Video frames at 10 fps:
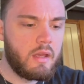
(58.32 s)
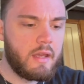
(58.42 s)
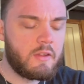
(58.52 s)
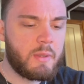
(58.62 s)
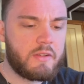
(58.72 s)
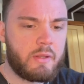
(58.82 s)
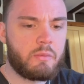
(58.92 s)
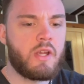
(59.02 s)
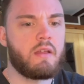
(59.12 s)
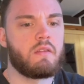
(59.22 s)
It's been a
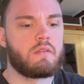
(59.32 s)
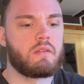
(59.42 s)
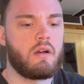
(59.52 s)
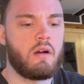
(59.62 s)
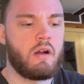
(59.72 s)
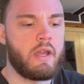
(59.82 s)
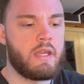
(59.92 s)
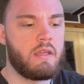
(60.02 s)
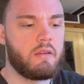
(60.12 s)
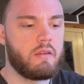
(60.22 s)
subject that
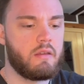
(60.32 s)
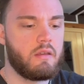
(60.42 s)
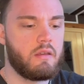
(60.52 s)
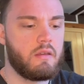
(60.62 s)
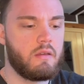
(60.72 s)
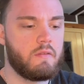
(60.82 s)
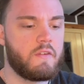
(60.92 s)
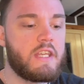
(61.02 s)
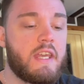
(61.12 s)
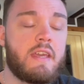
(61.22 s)
I, for
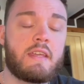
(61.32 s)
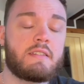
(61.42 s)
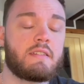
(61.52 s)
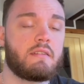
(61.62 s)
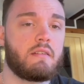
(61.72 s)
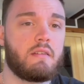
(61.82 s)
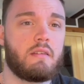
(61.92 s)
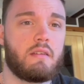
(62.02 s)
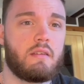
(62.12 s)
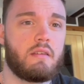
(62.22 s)
years,
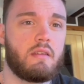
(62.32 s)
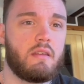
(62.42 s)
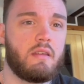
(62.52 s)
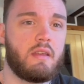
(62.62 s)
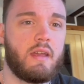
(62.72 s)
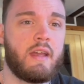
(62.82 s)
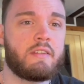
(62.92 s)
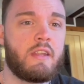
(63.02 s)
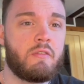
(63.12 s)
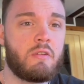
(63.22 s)

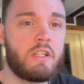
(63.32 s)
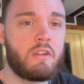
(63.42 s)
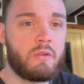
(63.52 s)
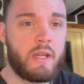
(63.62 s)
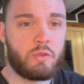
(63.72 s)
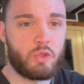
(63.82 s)
had never really known how to